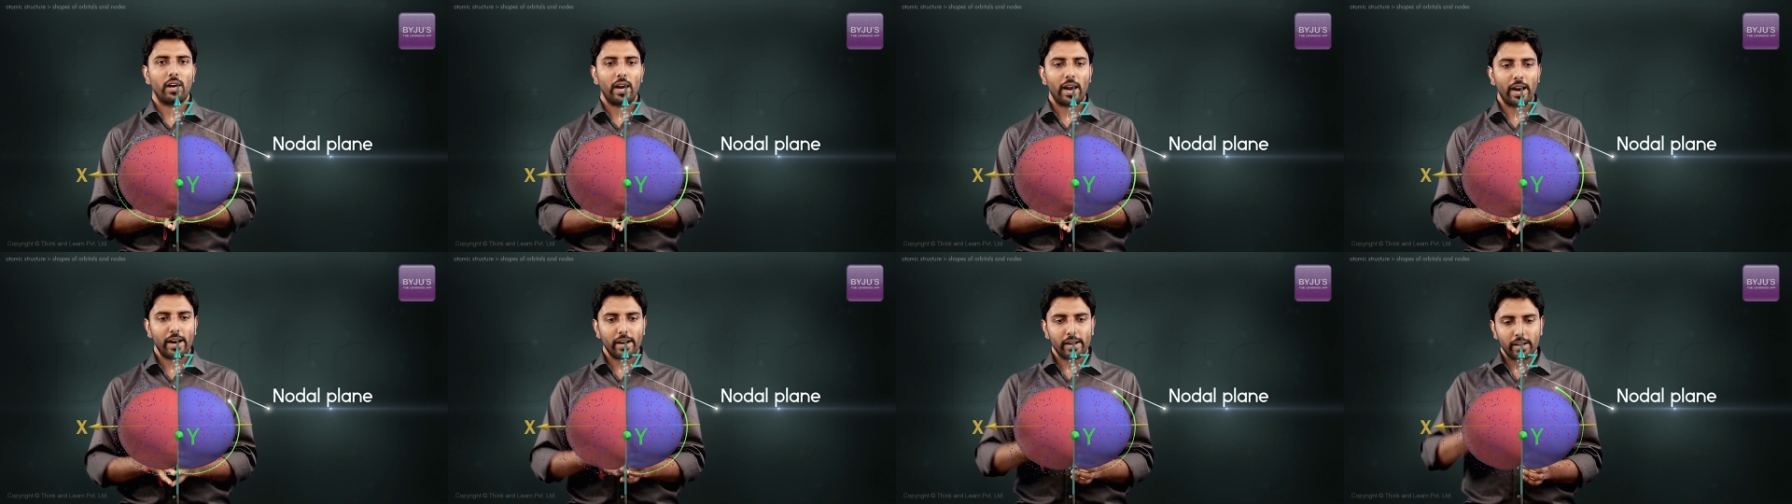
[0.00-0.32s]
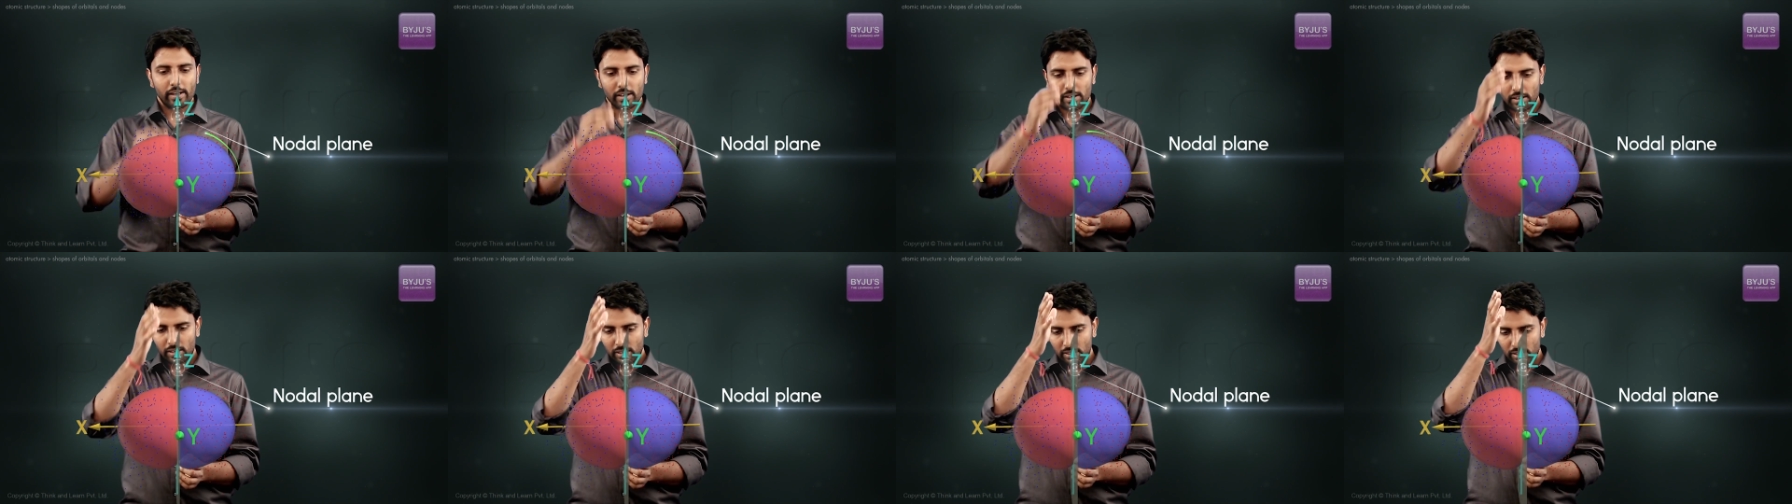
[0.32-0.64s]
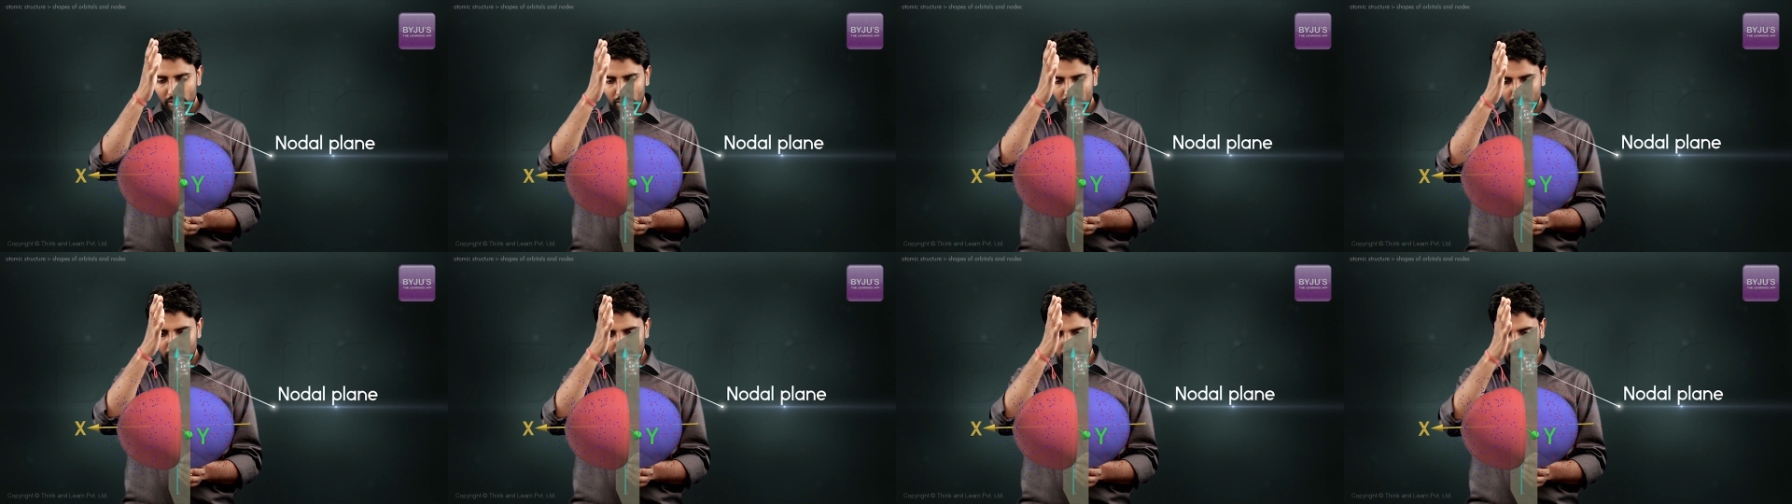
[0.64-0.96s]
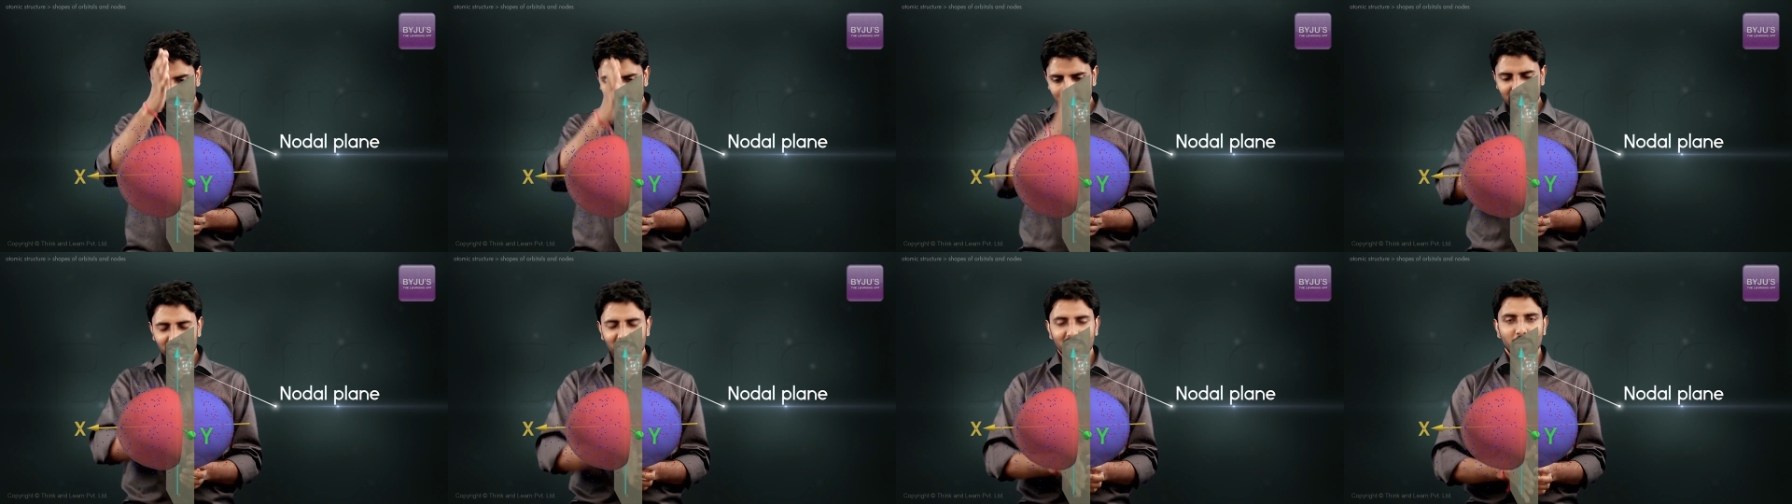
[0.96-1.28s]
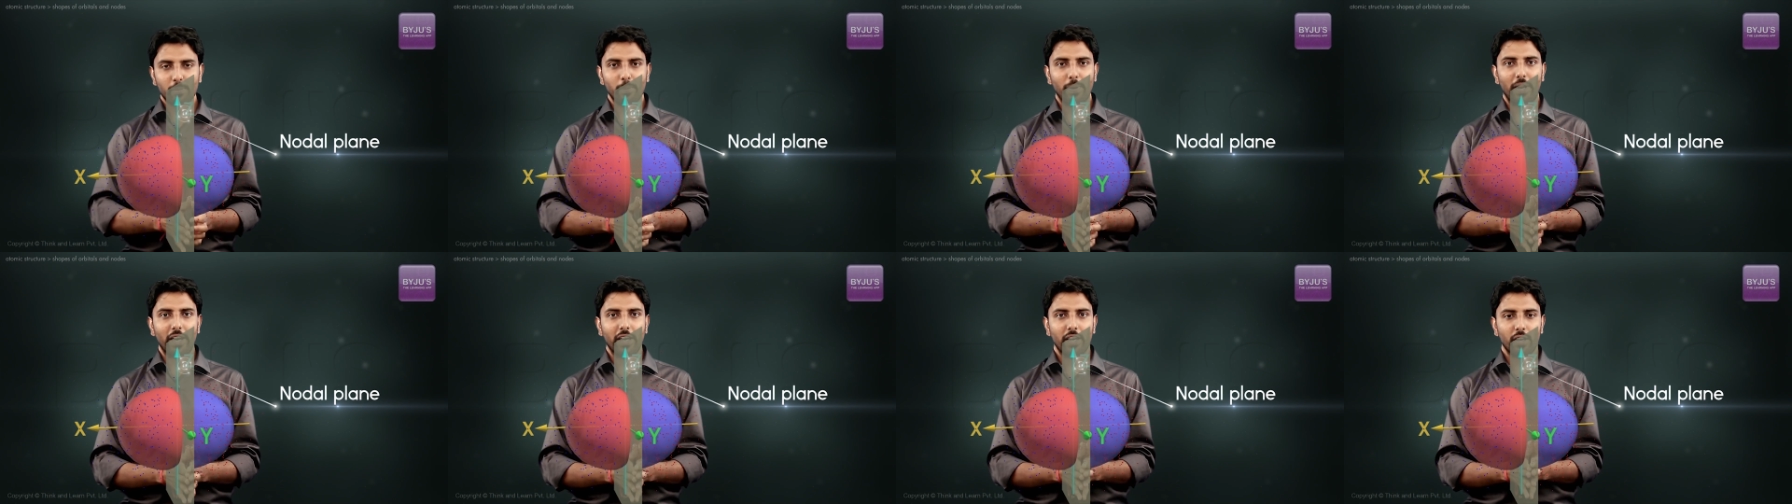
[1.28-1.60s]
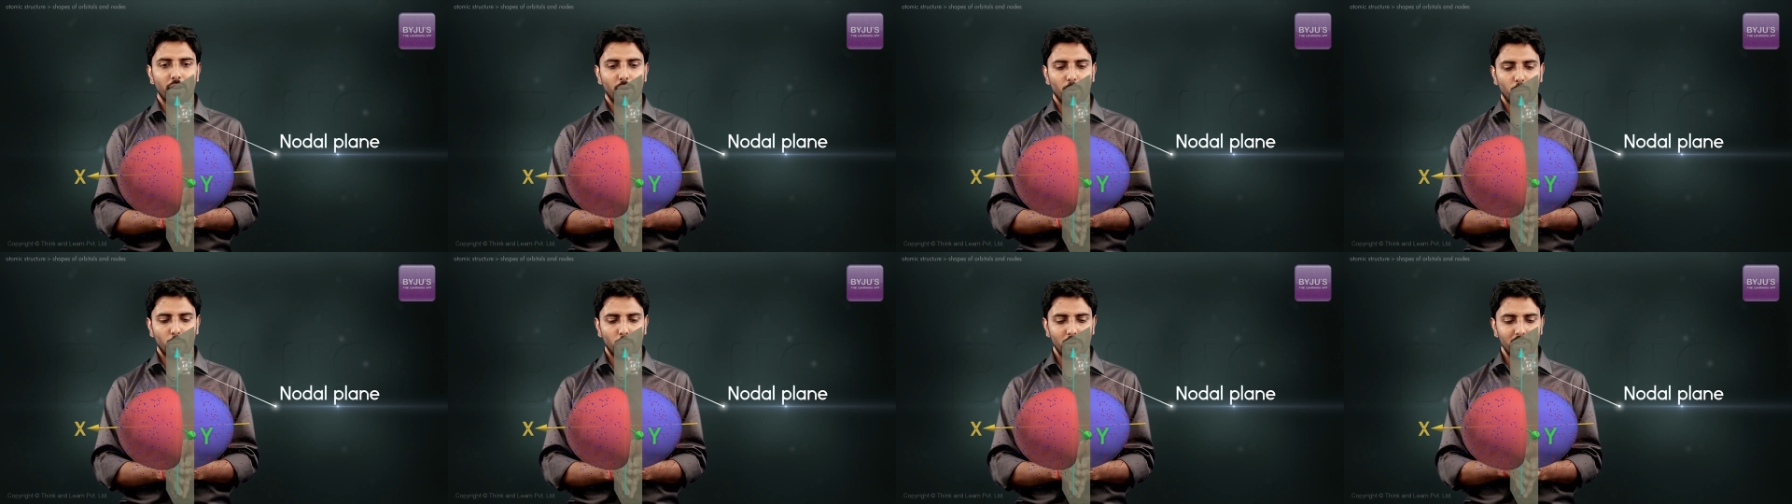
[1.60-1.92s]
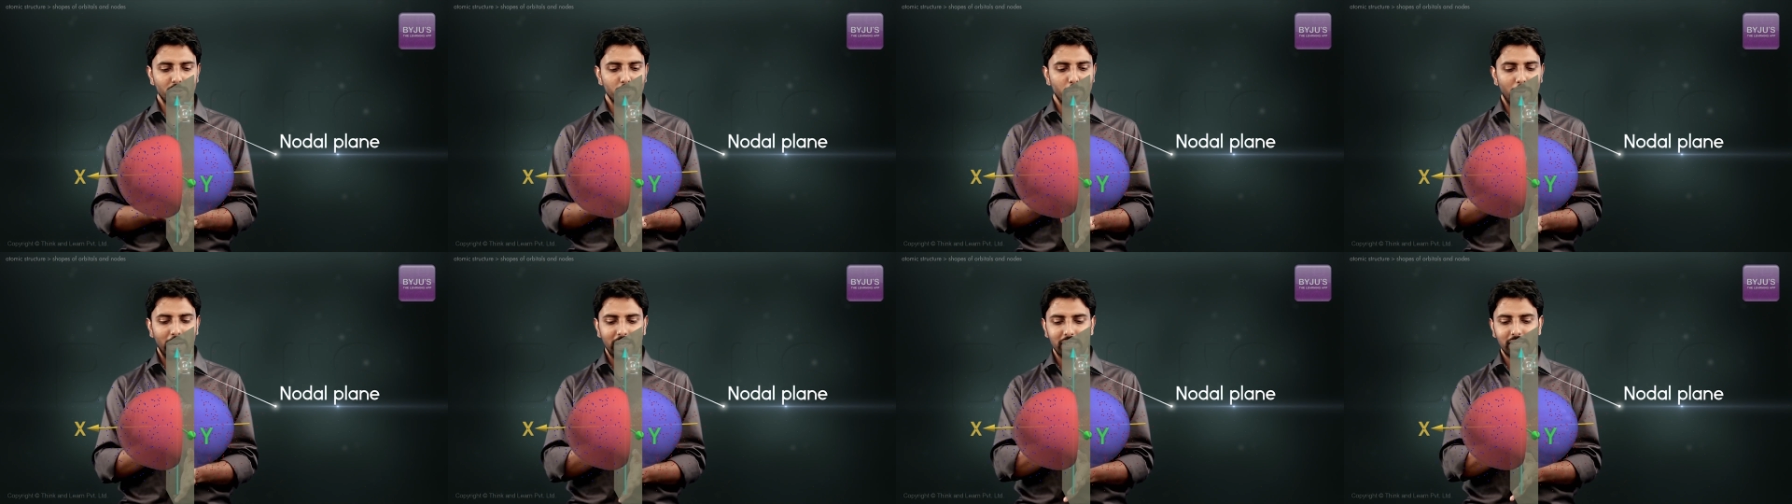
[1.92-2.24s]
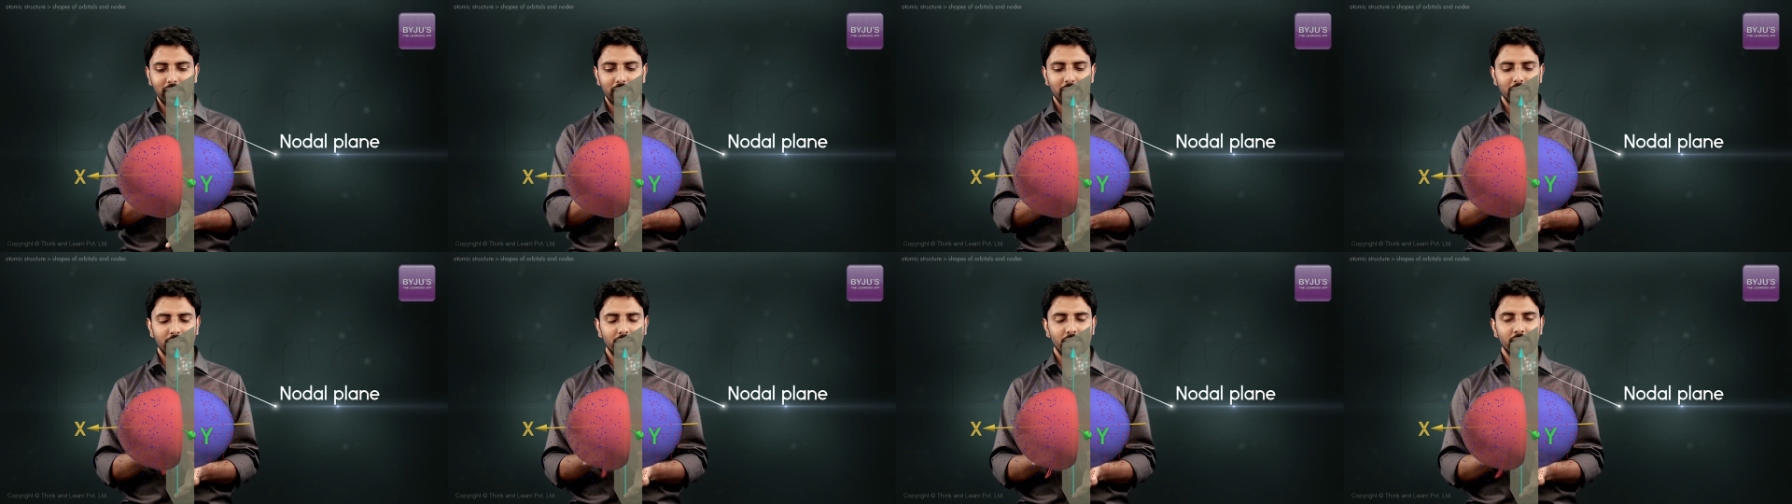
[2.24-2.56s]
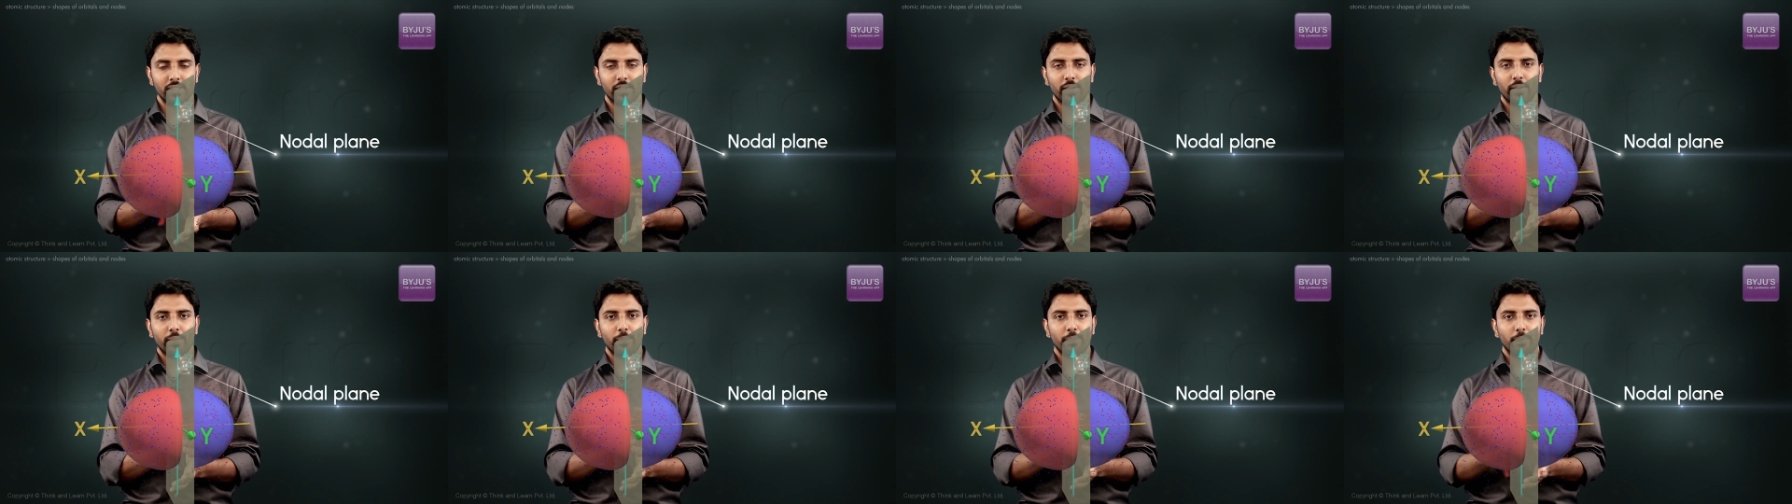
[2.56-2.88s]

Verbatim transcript: And this is the plane which bisects